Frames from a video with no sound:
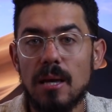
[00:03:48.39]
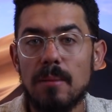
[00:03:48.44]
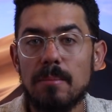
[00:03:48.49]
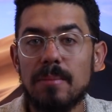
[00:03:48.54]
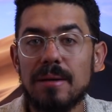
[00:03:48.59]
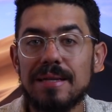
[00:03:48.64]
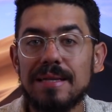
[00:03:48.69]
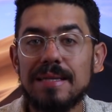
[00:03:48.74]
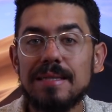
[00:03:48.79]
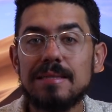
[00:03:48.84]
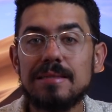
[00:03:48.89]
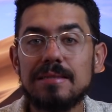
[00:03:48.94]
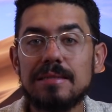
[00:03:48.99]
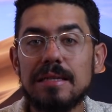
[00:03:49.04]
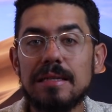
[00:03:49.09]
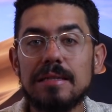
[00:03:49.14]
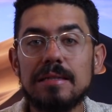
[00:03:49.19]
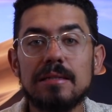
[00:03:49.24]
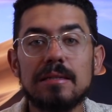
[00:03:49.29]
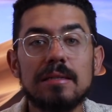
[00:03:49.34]
But he's
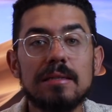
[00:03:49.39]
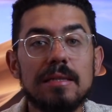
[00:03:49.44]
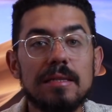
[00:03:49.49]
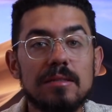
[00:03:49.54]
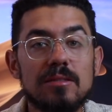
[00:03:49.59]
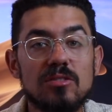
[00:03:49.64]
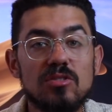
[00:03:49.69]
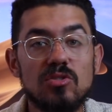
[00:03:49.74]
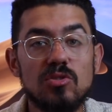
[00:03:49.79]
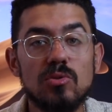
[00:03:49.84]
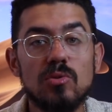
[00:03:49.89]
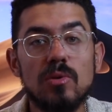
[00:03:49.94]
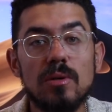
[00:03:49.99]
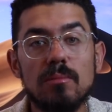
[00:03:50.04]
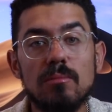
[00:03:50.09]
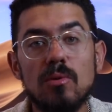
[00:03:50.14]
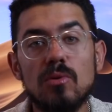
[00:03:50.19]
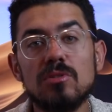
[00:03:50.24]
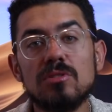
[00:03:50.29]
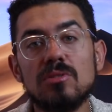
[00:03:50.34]
saying, let's do a
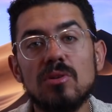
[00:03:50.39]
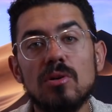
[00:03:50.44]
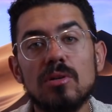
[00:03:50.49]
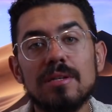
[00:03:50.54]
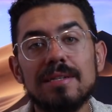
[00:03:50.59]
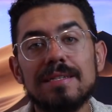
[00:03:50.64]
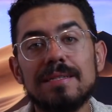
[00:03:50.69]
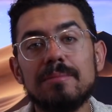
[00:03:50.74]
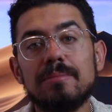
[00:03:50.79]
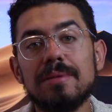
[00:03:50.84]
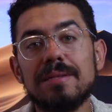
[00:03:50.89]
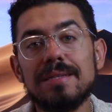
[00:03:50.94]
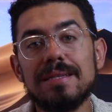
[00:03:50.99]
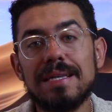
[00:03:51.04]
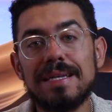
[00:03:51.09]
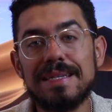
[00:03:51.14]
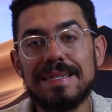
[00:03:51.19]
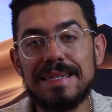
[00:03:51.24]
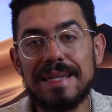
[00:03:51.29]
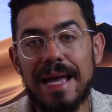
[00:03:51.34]
more targeted bill
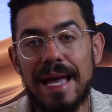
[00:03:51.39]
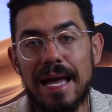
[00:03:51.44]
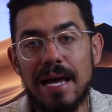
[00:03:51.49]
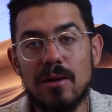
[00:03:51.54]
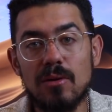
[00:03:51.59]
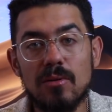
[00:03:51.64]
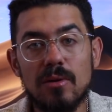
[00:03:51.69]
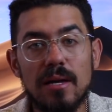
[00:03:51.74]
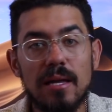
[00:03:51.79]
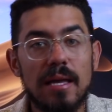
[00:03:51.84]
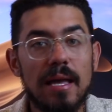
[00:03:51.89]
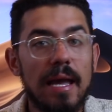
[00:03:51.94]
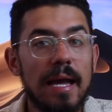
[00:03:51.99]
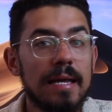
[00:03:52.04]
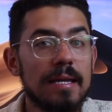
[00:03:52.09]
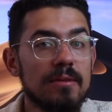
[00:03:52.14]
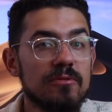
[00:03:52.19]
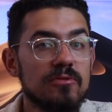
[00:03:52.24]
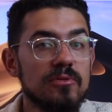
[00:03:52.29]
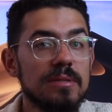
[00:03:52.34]
now,
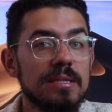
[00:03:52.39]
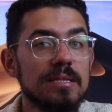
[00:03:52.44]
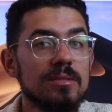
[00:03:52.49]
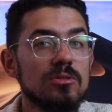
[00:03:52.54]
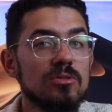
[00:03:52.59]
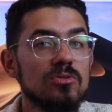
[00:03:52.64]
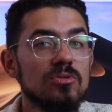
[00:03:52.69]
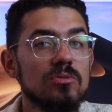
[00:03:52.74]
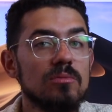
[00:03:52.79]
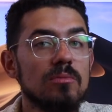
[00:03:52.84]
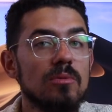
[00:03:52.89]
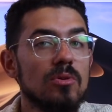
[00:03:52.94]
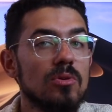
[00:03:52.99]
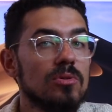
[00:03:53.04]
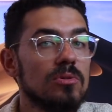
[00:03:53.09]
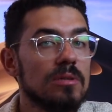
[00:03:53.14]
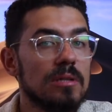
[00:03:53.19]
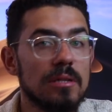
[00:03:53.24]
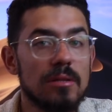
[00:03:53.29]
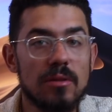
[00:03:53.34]
and if we need to do
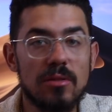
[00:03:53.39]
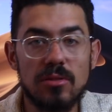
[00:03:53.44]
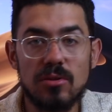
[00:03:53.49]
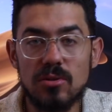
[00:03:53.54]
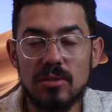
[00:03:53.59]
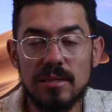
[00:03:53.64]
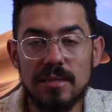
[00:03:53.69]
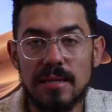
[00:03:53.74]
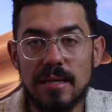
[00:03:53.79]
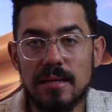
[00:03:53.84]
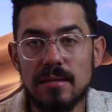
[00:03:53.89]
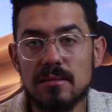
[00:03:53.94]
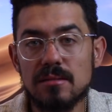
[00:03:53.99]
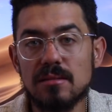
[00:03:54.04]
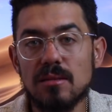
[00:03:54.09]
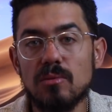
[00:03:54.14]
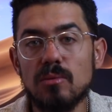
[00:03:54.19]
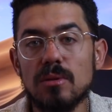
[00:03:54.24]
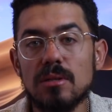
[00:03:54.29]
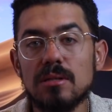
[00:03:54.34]
more in 30
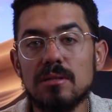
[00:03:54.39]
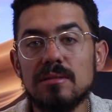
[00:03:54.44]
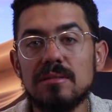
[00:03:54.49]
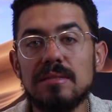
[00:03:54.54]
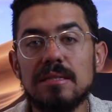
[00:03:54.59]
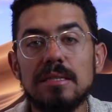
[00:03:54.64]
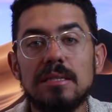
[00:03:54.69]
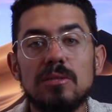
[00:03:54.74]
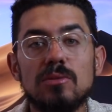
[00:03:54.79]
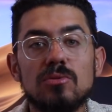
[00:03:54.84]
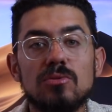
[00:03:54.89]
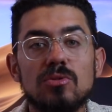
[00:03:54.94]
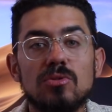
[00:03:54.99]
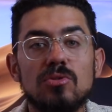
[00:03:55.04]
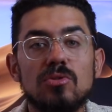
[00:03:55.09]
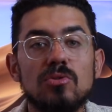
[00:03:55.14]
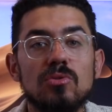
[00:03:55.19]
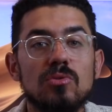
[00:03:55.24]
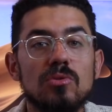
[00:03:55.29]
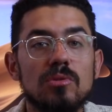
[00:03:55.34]
days, we'll continue to
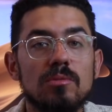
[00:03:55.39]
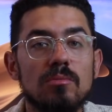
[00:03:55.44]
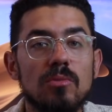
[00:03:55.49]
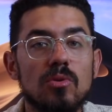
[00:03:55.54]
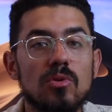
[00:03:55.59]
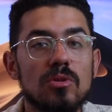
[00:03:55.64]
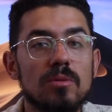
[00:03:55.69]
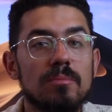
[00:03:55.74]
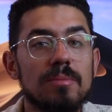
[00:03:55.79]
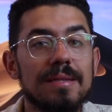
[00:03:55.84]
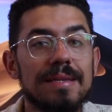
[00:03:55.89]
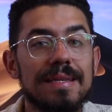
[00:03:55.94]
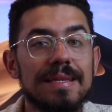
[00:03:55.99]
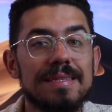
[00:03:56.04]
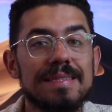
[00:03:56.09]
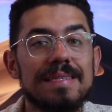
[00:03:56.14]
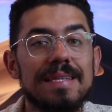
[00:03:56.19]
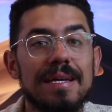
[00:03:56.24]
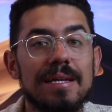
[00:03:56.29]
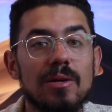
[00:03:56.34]
do more. But
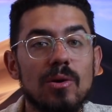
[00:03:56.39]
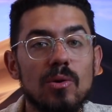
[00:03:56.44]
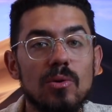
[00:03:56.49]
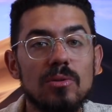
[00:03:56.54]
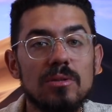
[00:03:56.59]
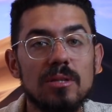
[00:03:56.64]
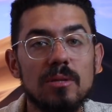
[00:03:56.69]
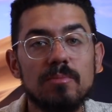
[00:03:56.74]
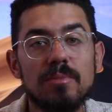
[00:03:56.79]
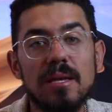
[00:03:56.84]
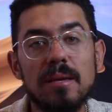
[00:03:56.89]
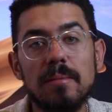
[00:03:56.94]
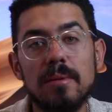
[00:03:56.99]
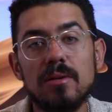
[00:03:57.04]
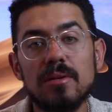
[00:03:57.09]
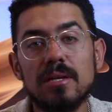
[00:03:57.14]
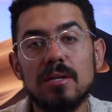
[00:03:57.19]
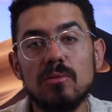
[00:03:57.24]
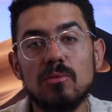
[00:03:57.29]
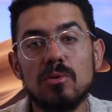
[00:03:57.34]
let's not hold up the
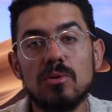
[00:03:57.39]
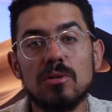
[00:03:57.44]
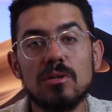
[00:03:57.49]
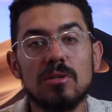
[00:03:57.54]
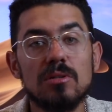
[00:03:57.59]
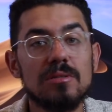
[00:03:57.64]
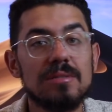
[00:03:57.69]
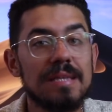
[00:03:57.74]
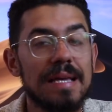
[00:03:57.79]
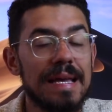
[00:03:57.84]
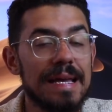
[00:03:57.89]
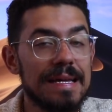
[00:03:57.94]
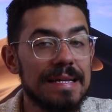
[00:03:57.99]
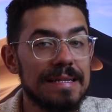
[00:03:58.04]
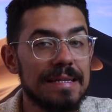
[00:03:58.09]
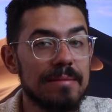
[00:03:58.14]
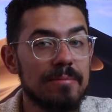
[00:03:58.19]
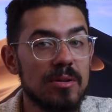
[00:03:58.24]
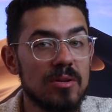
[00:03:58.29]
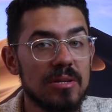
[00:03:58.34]
American workers
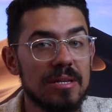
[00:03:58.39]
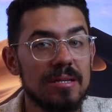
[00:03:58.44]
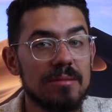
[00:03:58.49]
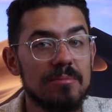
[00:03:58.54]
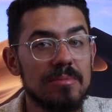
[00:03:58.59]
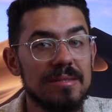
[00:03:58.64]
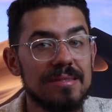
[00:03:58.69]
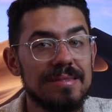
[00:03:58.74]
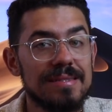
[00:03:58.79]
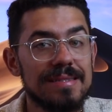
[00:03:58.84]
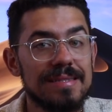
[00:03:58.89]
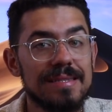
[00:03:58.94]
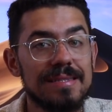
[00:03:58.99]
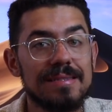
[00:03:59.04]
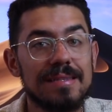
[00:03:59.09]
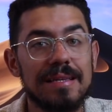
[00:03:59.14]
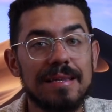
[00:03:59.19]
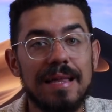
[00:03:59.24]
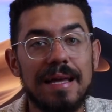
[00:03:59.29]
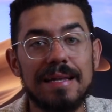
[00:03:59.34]
and American
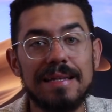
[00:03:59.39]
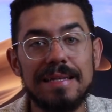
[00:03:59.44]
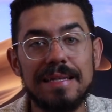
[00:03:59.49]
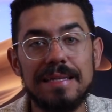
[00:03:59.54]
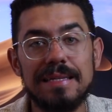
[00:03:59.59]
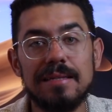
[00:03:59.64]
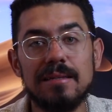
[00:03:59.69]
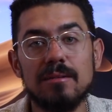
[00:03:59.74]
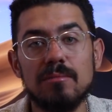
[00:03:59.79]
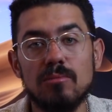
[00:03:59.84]
businesses that need